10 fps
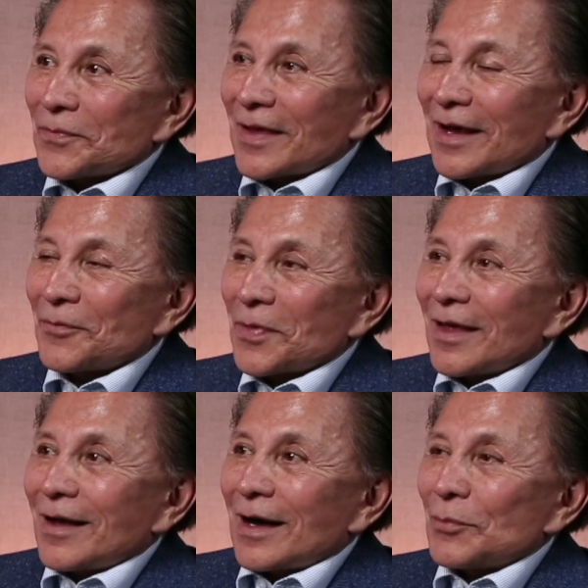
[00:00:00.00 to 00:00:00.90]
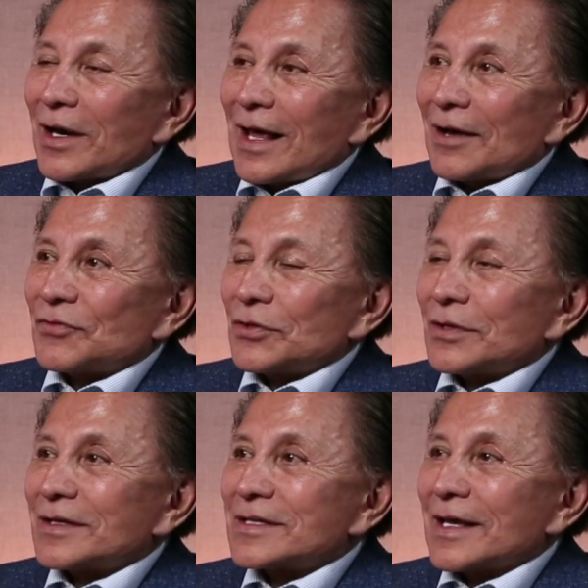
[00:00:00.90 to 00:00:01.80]
Yeah. Now, I'm going to have
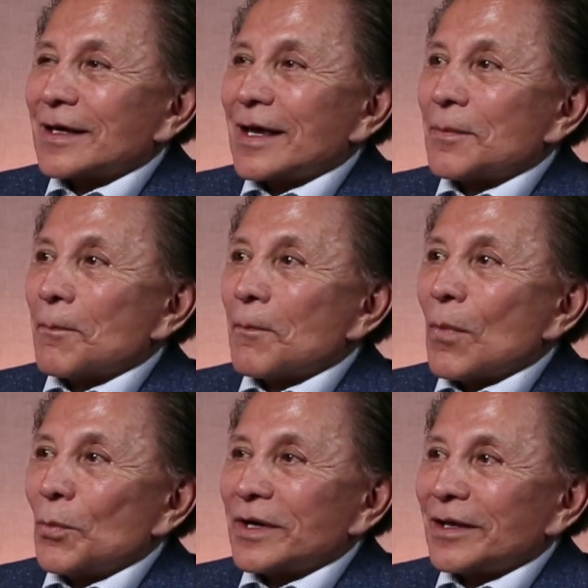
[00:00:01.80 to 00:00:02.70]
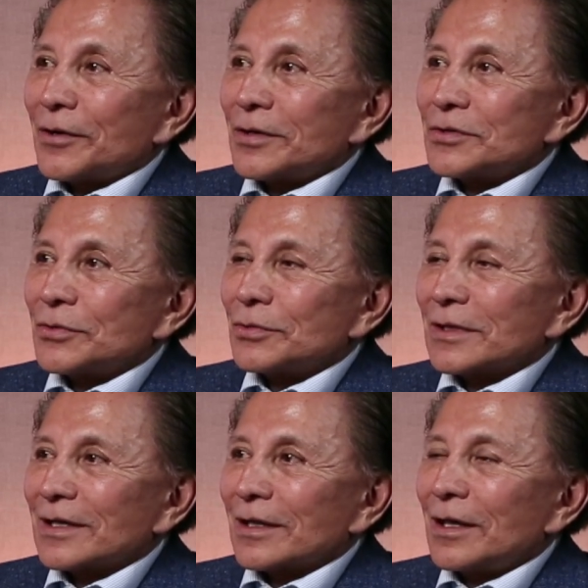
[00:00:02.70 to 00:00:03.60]
to take a moment here and do a
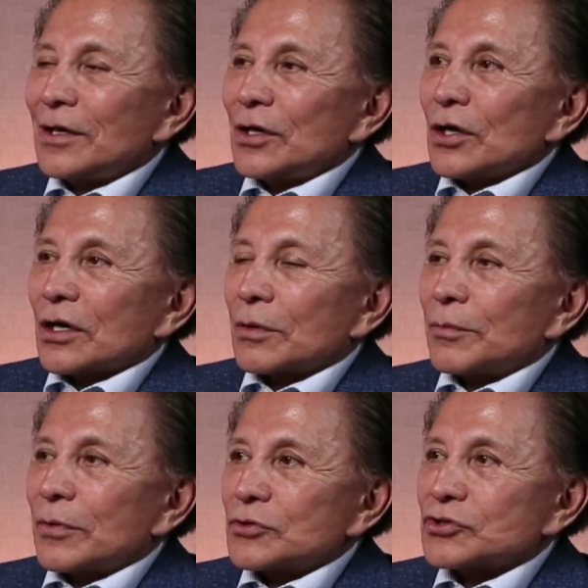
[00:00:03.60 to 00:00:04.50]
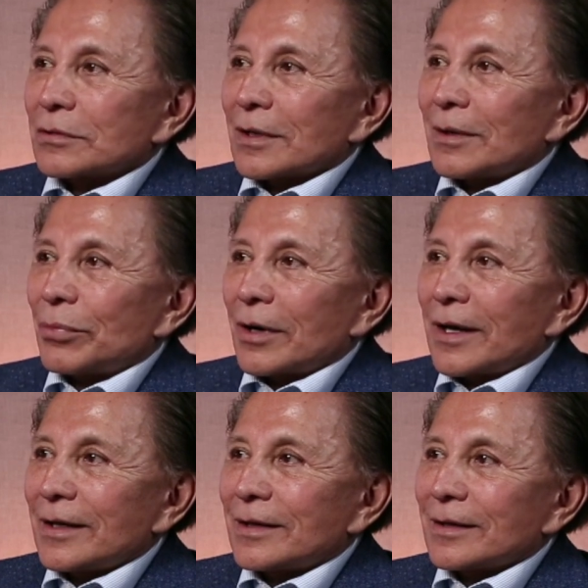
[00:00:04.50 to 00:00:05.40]
little commercial uh,
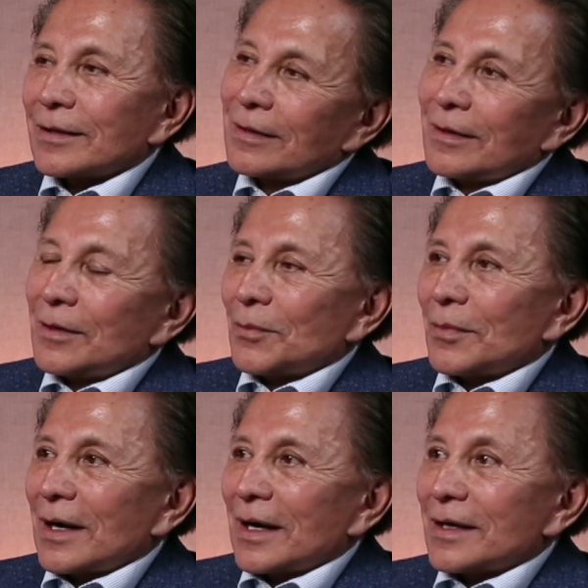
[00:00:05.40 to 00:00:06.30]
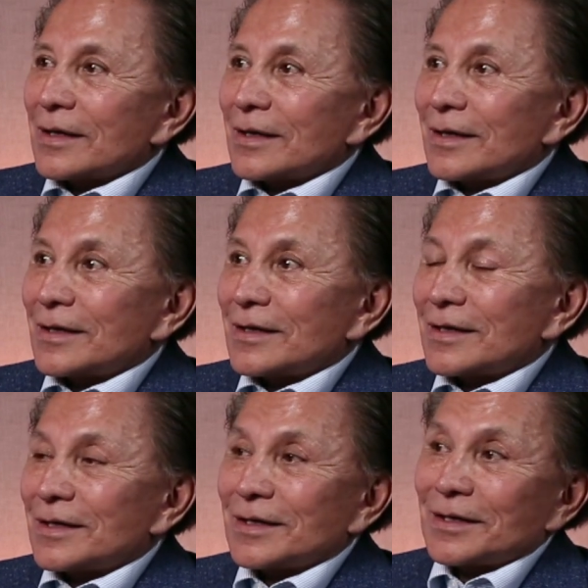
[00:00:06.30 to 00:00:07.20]
break. Uh, my uh,
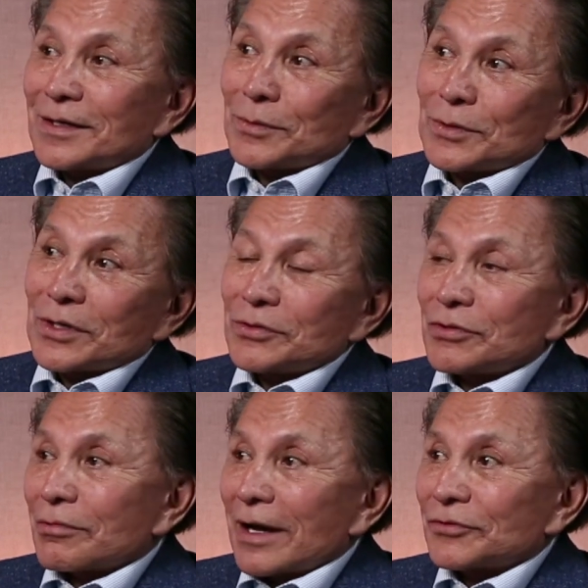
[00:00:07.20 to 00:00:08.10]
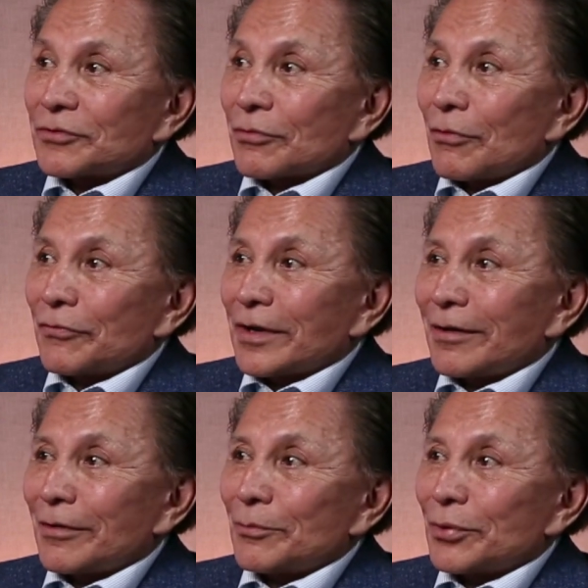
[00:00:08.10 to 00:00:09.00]
uh director over
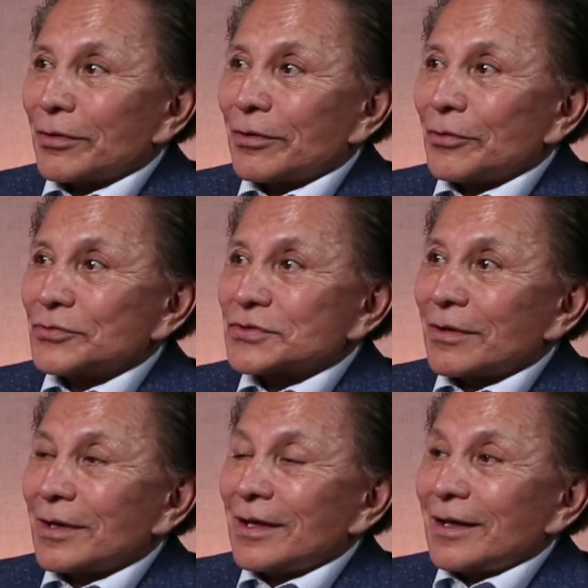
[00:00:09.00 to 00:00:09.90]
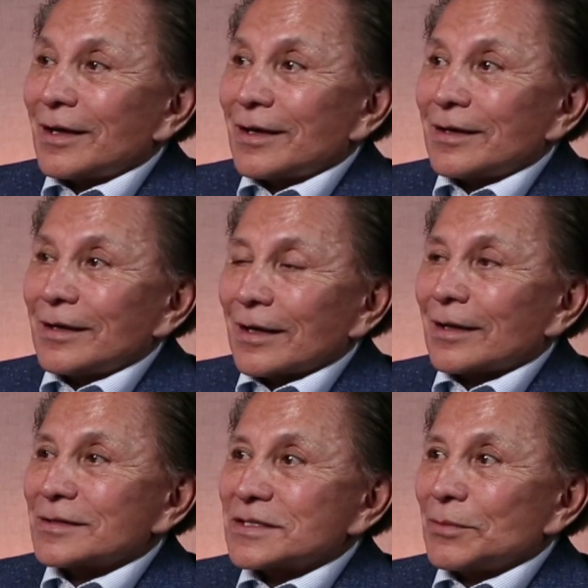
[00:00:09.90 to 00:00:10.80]
here and producer, uh,
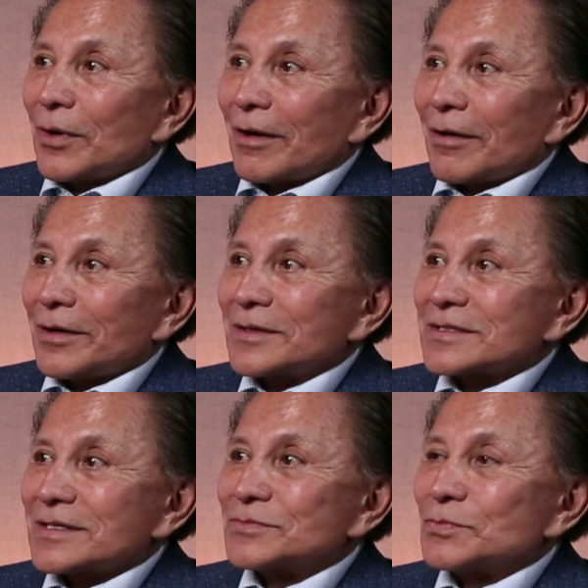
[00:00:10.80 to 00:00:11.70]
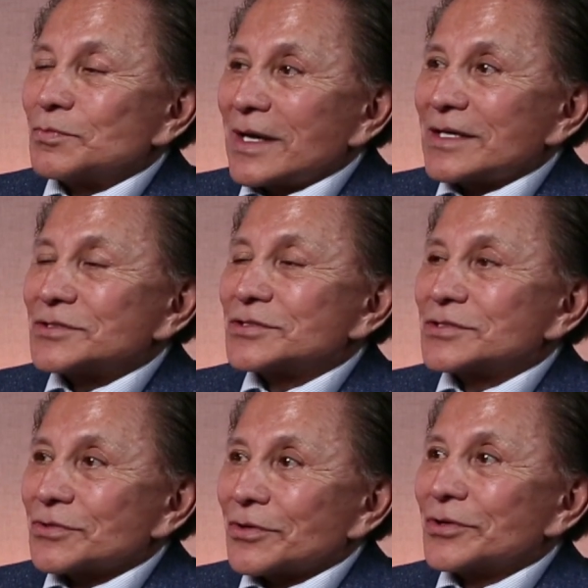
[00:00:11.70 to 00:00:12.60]
Nicholas Ibarra, says, make
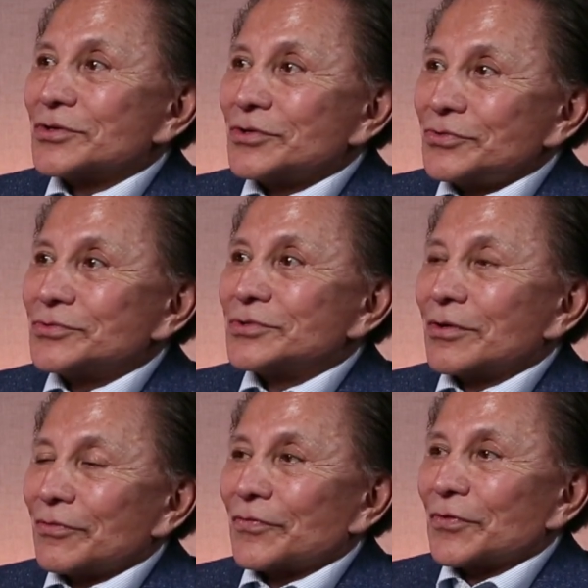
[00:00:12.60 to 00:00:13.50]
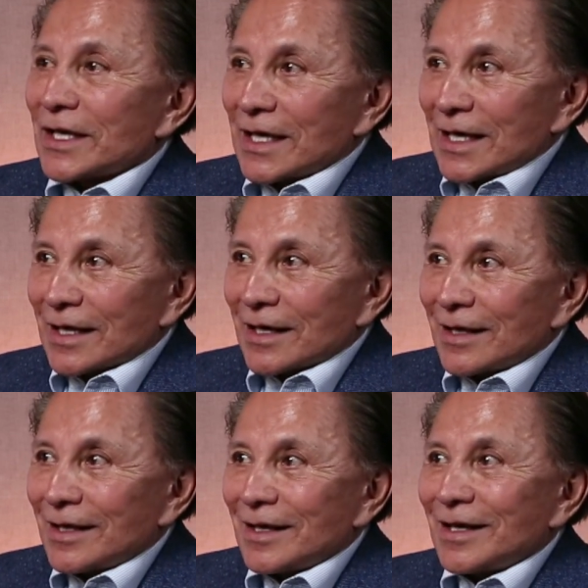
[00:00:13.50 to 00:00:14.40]
sure you don't forget
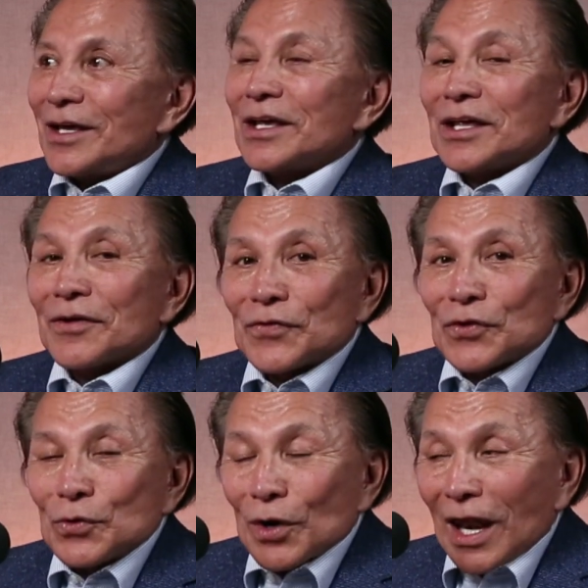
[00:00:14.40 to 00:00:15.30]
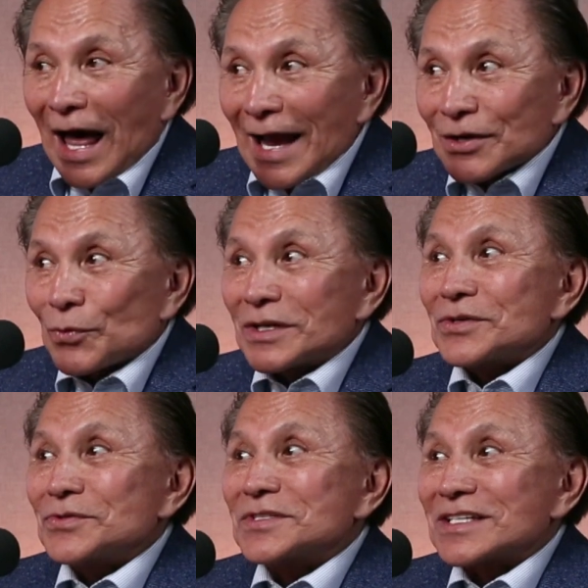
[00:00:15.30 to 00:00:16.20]
if you liked what
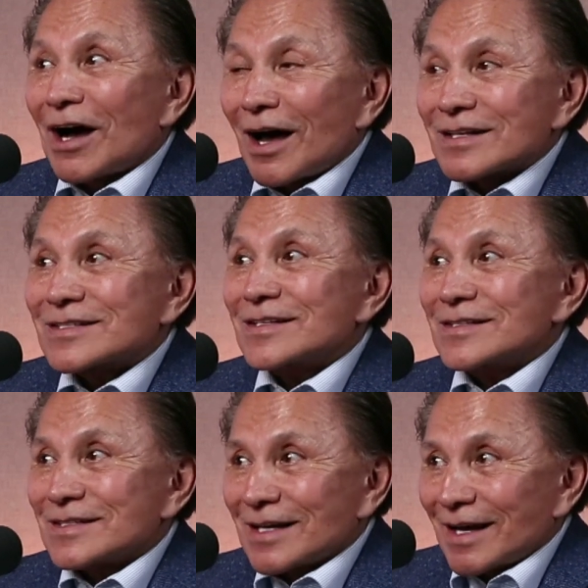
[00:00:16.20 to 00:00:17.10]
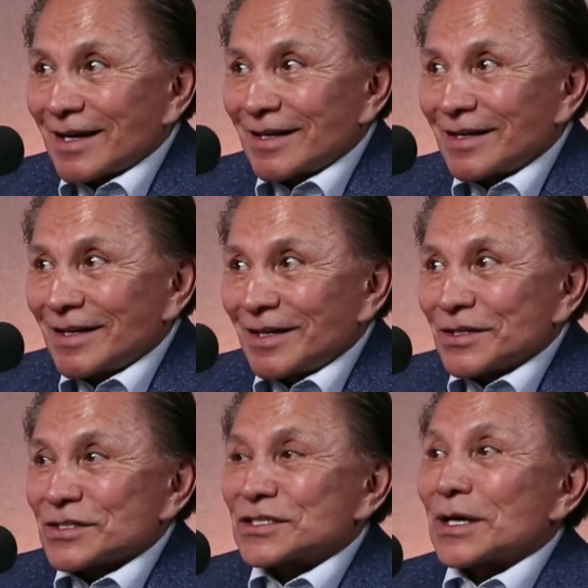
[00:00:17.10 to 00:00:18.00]
you saw today,
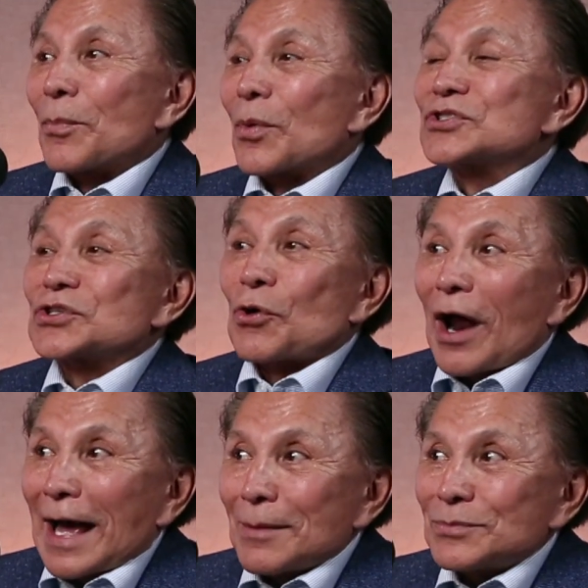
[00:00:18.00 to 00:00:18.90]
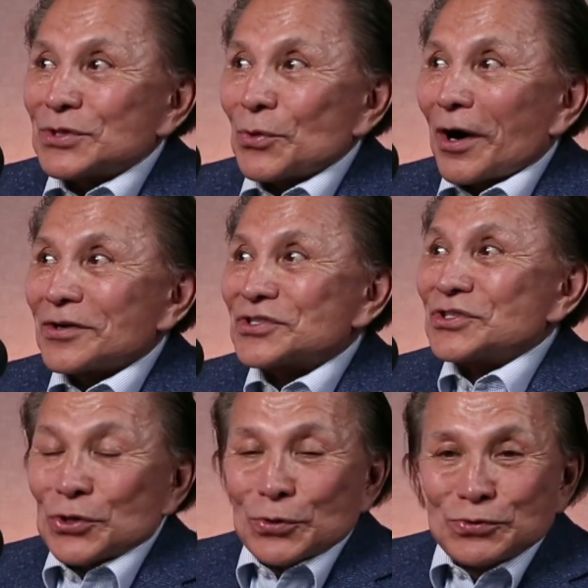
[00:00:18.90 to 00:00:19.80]
subscribe to our
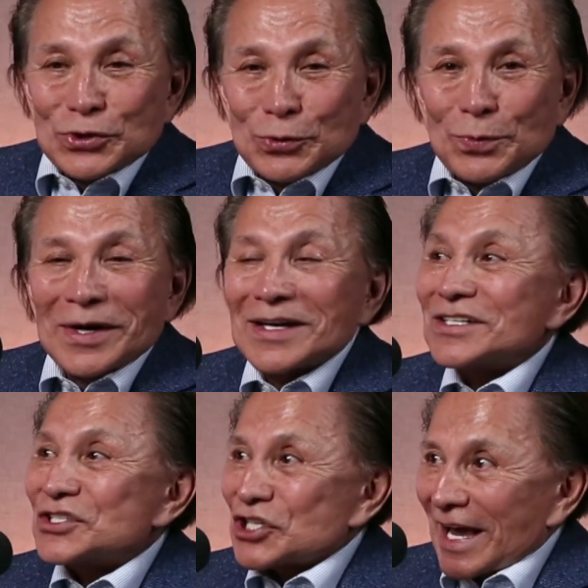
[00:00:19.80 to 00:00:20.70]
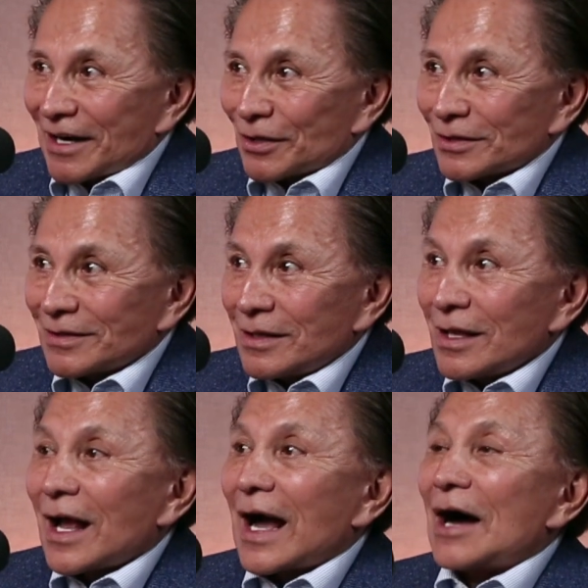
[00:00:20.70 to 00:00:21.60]
YouTube channel,
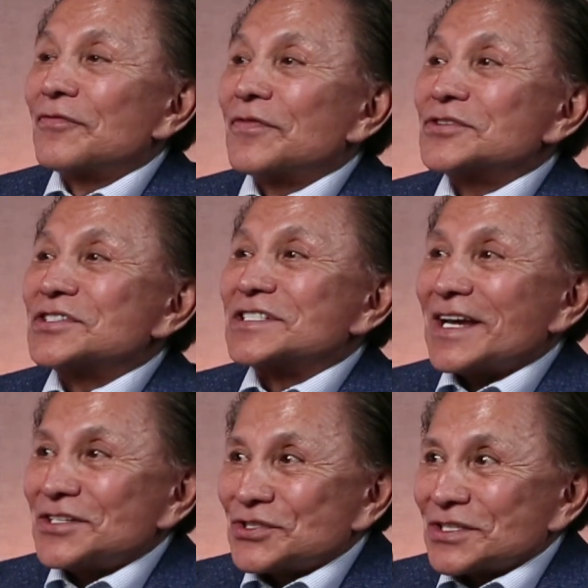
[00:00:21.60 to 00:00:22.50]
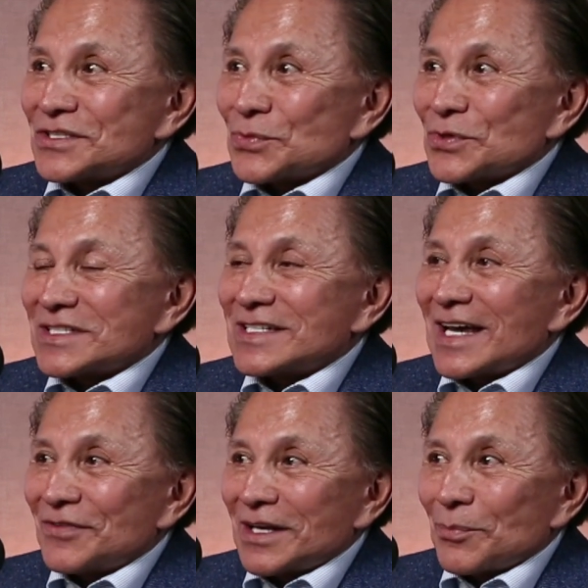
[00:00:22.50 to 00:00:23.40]
Conversations with
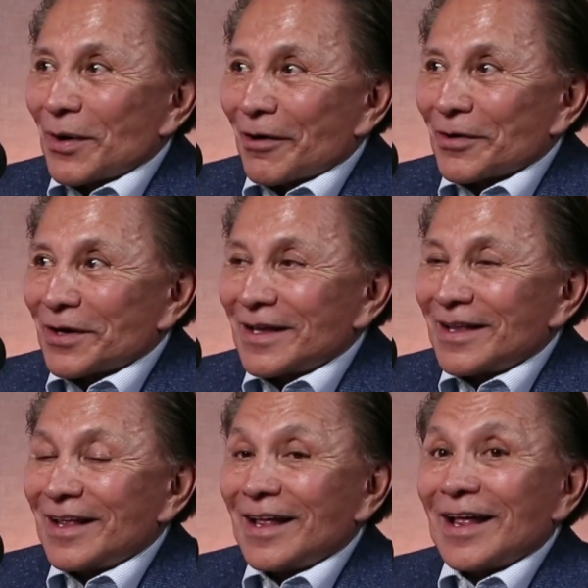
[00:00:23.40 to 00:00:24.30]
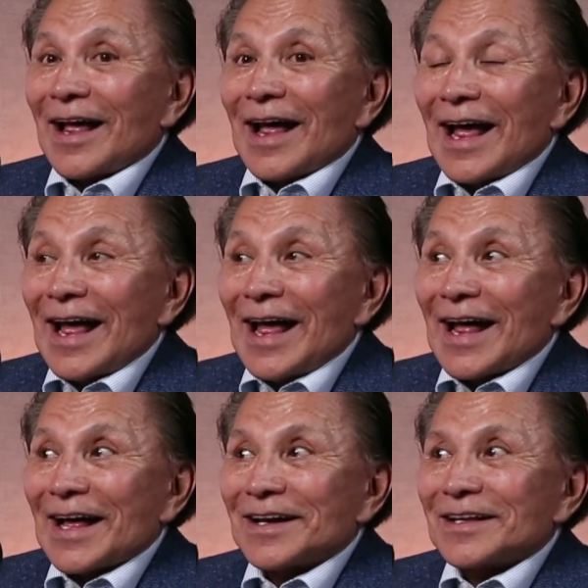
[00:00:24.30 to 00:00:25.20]
David Ibarra,
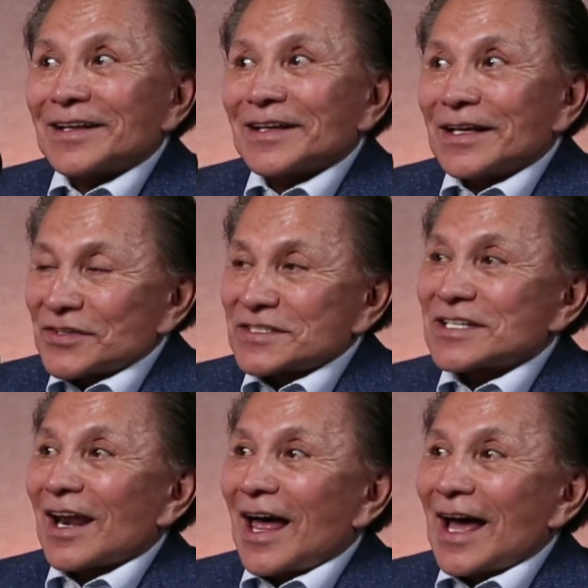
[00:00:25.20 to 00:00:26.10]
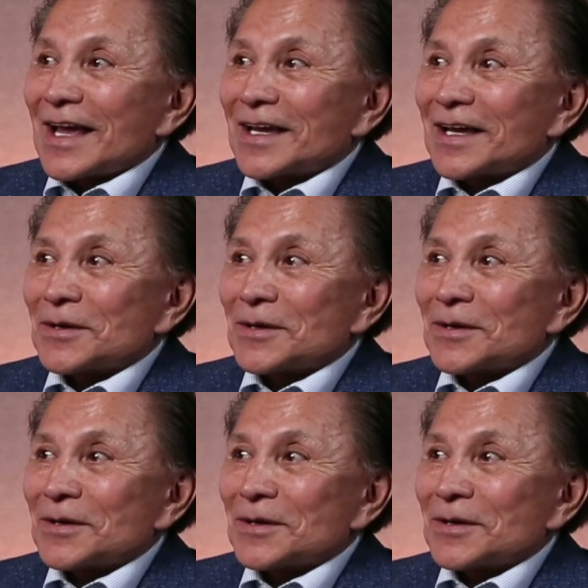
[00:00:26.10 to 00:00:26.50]
and give us a like.